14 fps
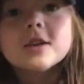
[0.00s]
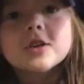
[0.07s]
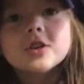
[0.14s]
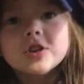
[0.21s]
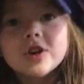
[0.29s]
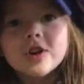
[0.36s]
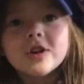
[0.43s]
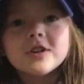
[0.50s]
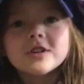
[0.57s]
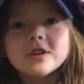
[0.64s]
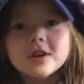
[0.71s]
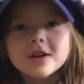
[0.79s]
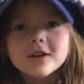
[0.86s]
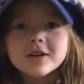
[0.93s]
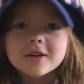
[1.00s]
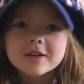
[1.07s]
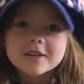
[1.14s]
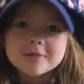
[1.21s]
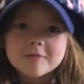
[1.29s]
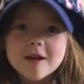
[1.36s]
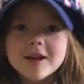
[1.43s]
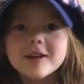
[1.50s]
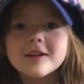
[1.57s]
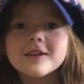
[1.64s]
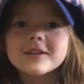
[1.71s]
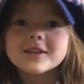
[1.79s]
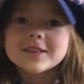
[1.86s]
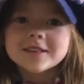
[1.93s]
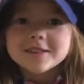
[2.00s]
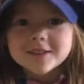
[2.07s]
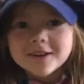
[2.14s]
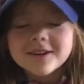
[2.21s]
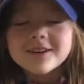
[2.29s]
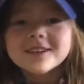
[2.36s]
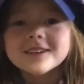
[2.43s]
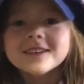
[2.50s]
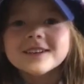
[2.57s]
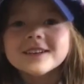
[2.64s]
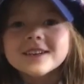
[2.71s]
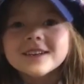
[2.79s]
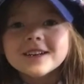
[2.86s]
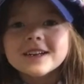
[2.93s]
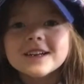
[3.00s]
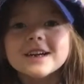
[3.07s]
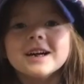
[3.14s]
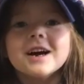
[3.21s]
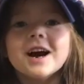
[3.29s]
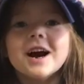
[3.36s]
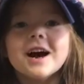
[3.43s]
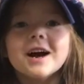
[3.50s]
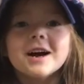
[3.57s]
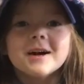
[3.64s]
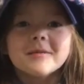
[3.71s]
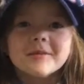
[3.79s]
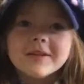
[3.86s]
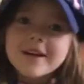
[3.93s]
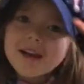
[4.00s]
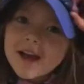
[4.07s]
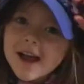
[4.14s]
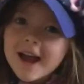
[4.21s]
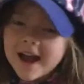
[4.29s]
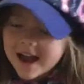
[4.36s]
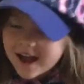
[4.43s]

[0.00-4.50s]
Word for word: shirt, sweater, shirt. You're wearing a shirt and a sweater